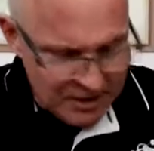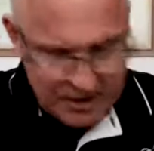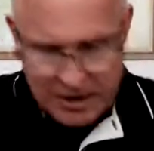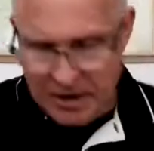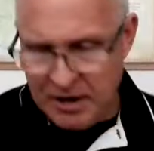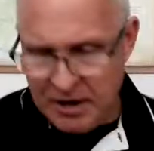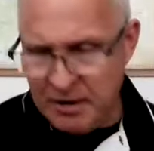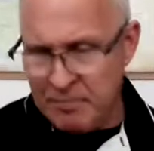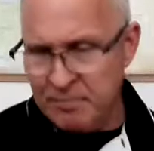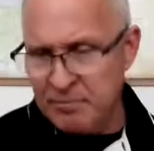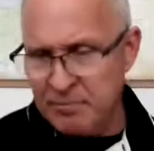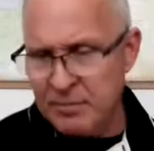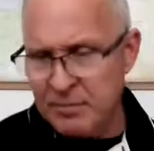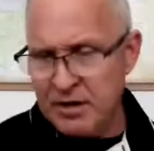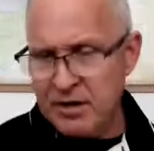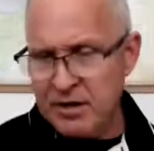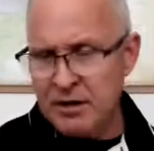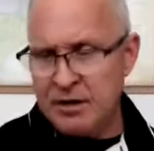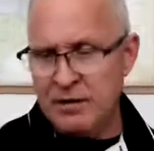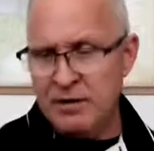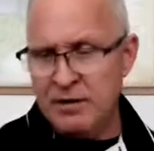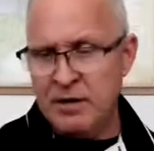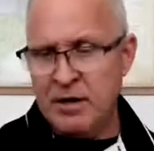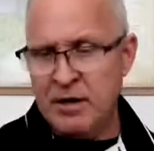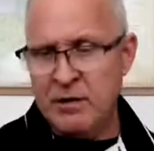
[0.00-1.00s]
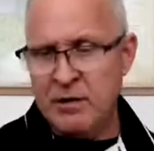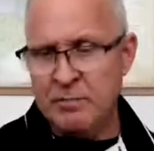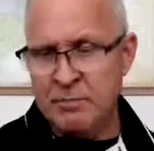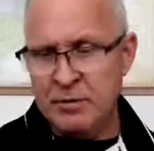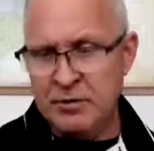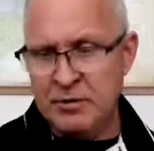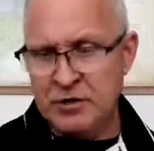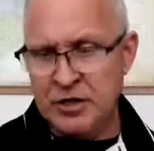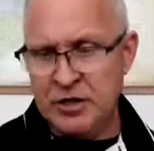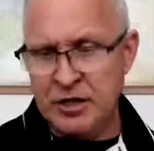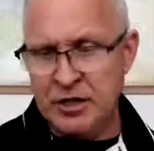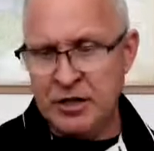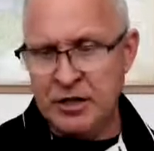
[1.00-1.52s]
um, uh,
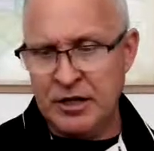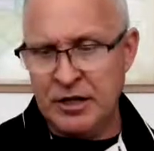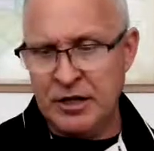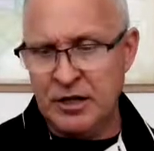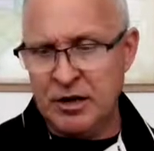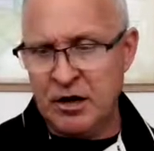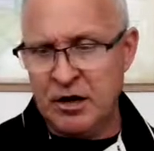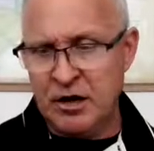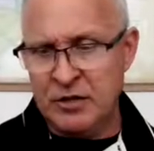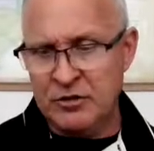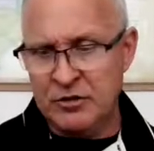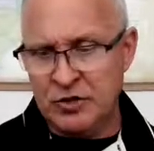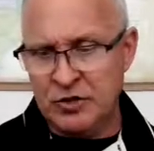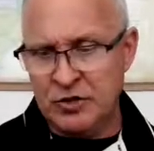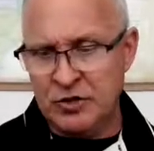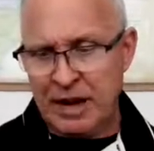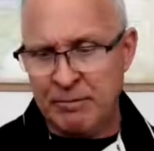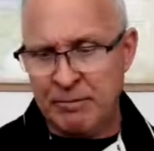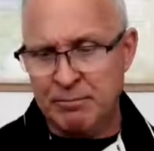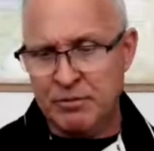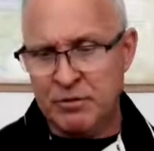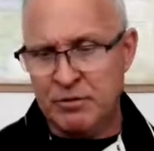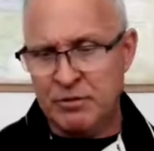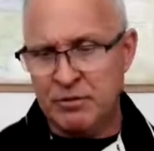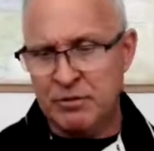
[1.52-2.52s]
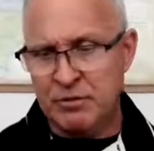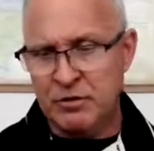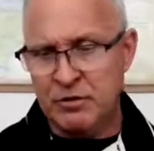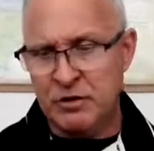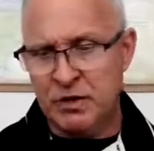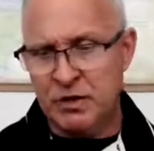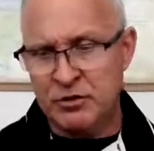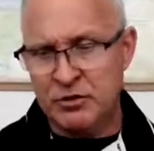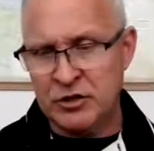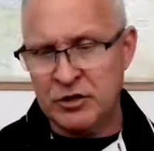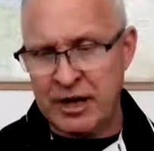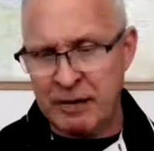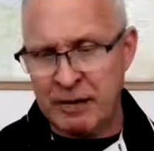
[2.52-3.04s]
particularly on chapter
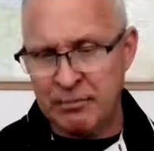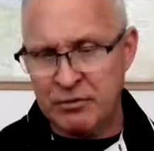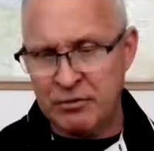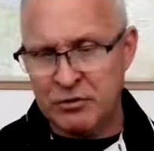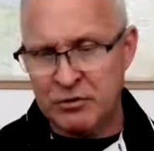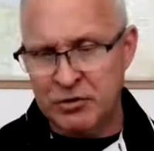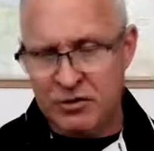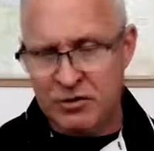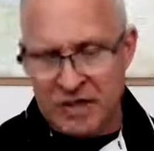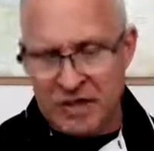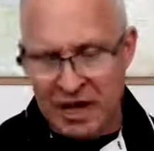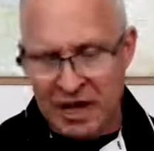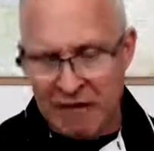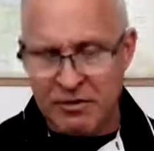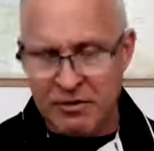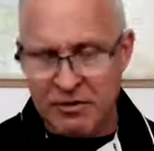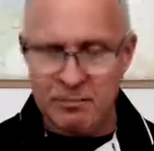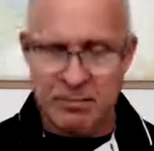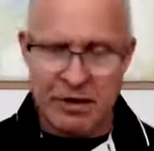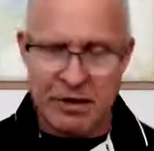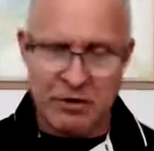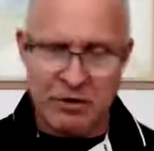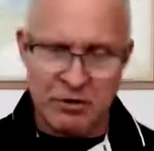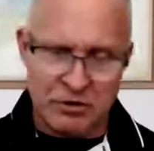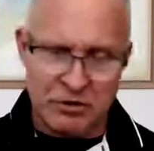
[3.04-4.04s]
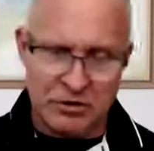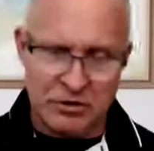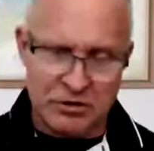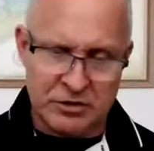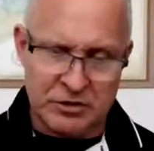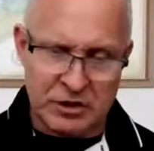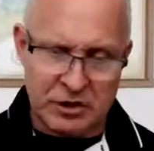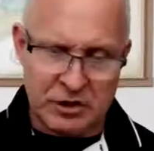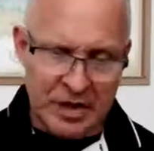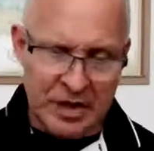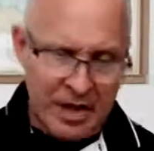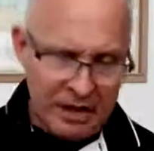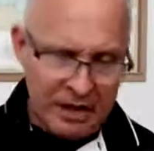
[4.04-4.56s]
on chapter seven, because
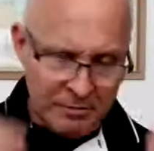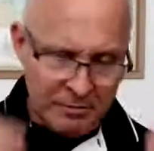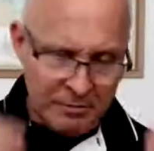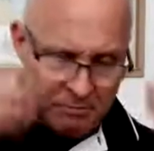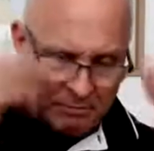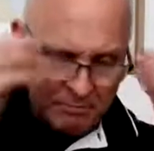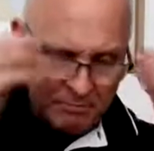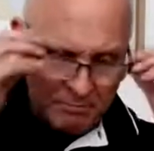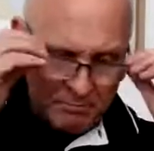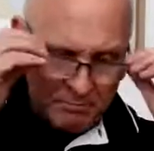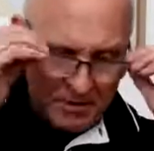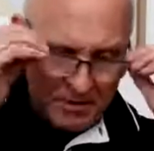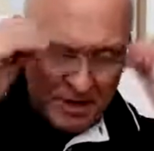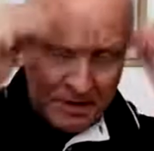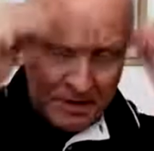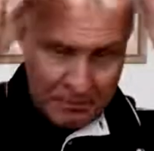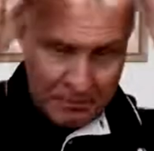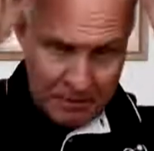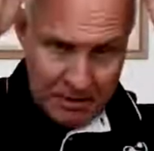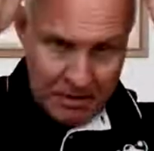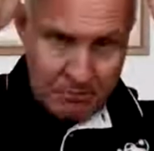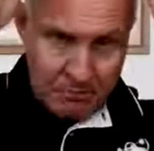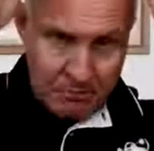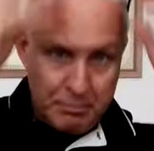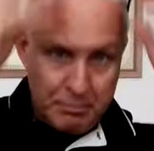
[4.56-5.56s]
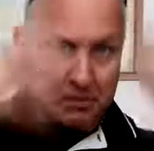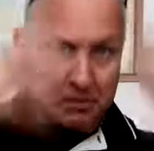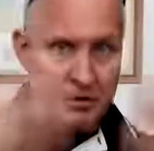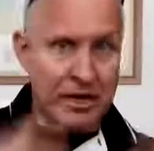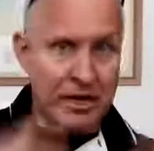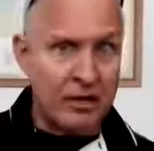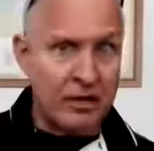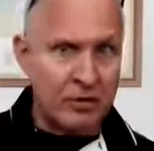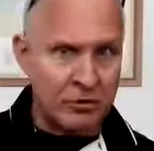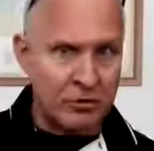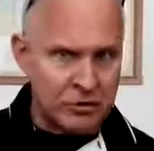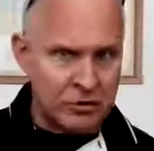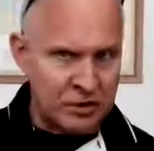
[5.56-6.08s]
there's a lot in, lot of and
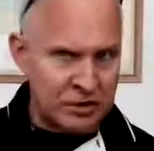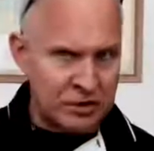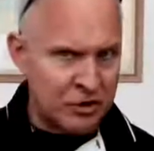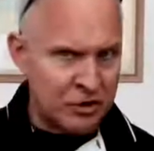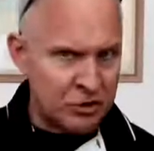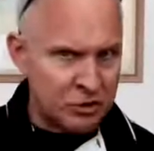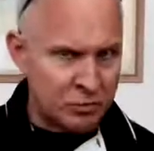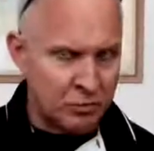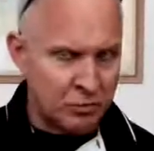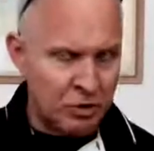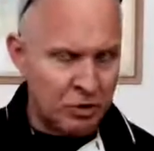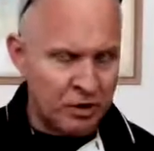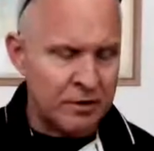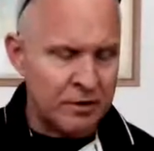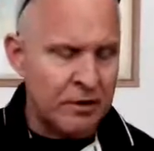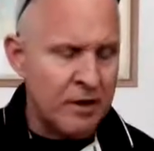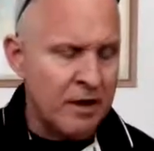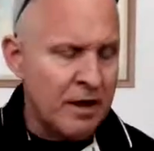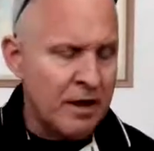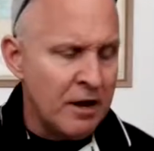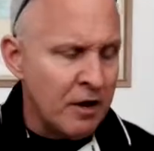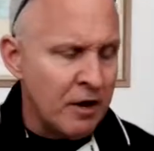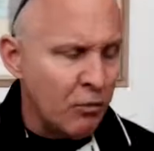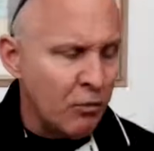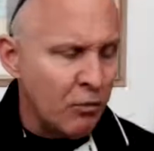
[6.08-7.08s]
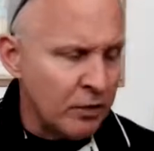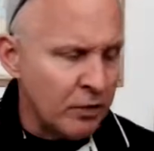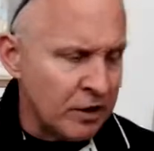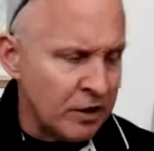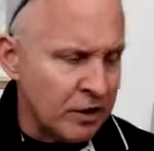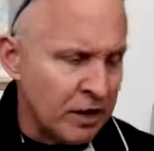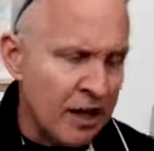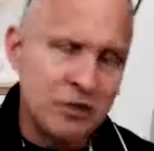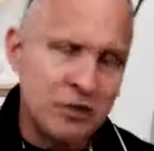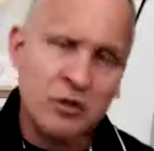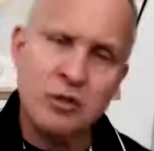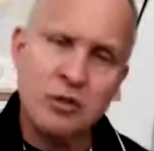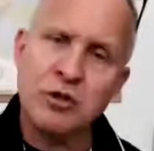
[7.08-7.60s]
potatoes in this one, with
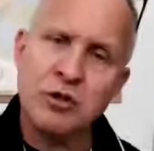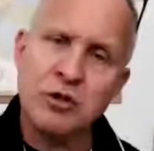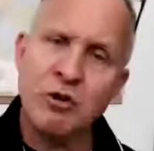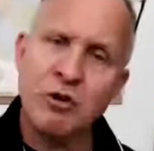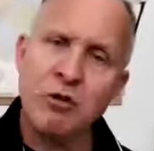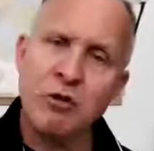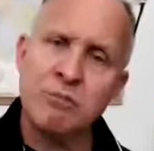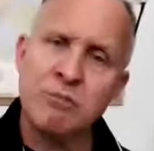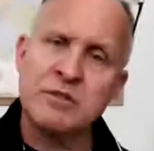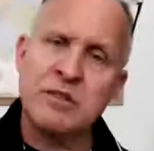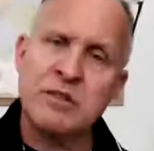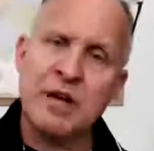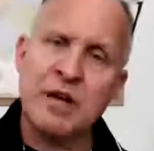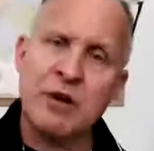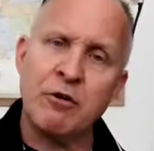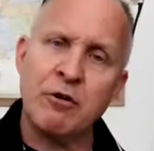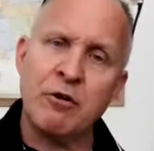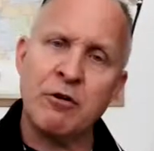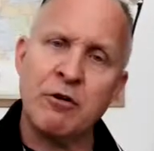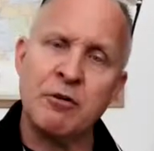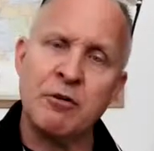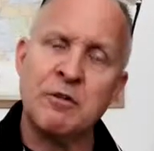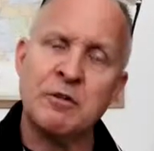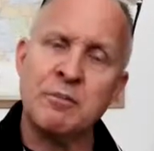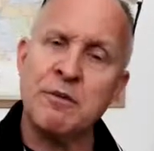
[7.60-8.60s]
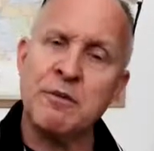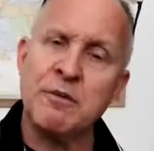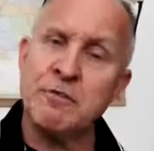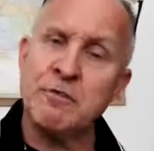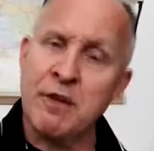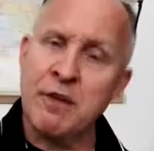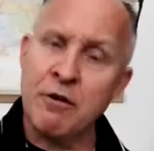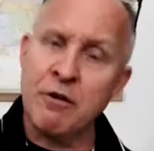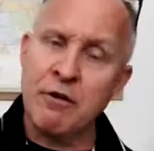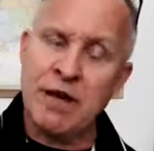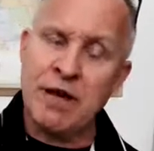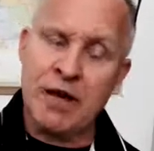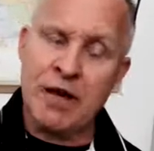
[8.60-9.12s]
lots of terms that are going to be
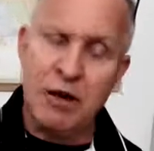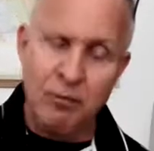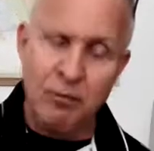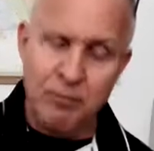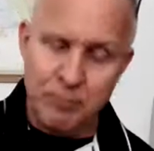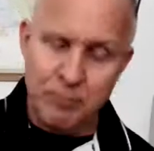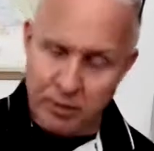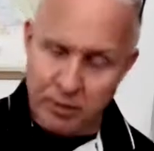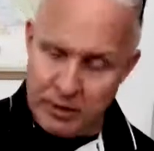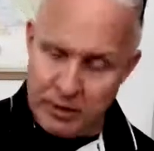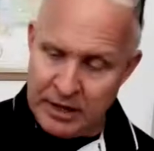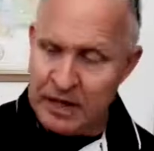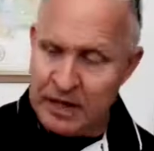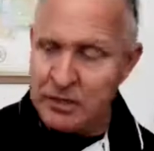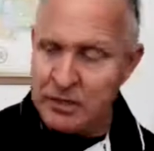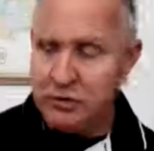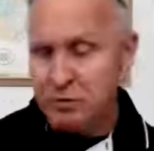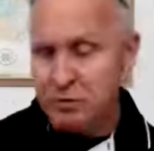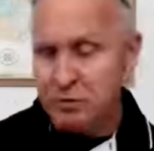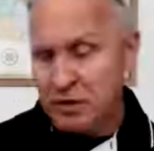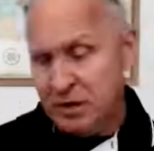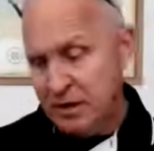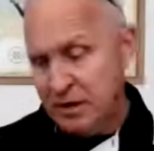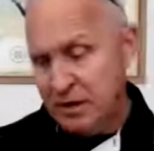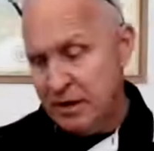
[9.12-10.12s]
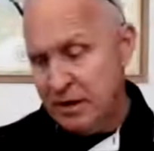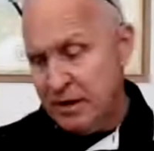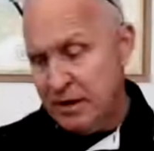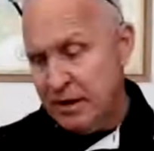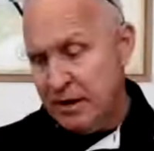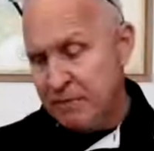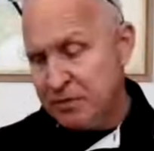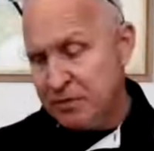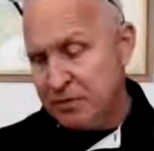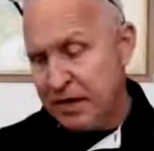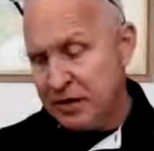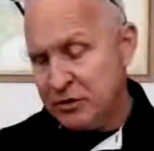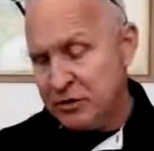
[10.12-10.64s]
very helpful as we
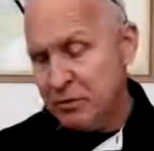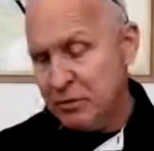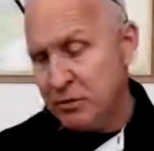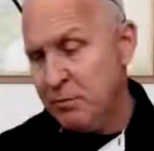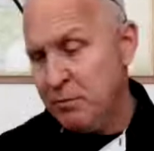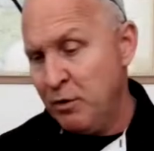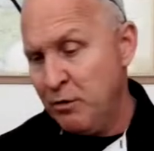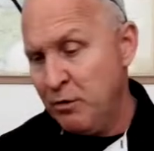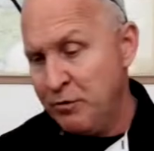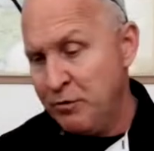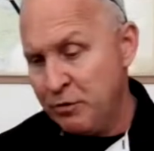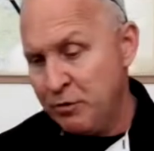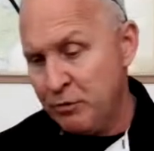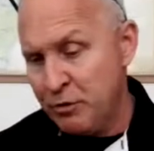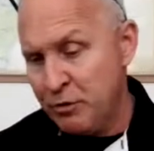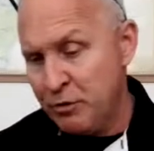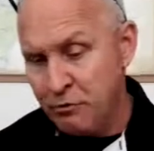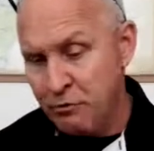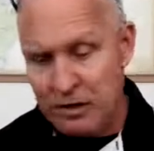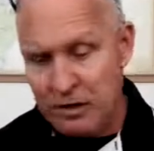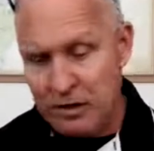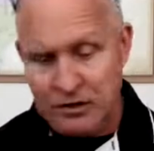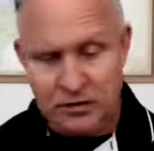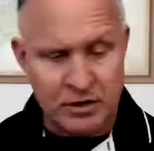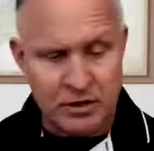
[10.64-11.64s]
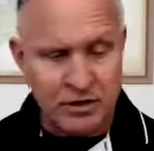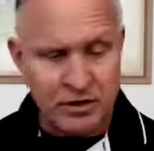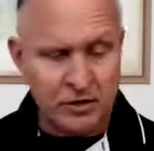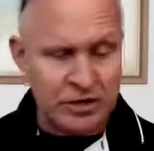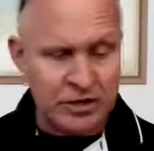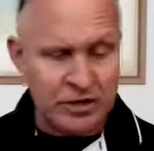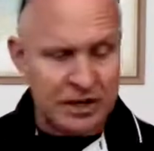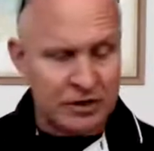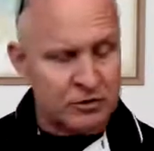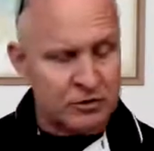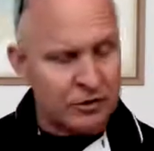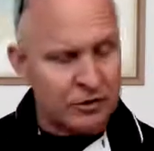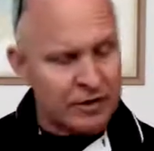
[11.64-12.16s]
as we move through the rest of the
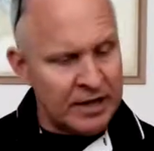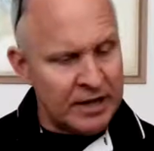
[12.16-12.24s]
text.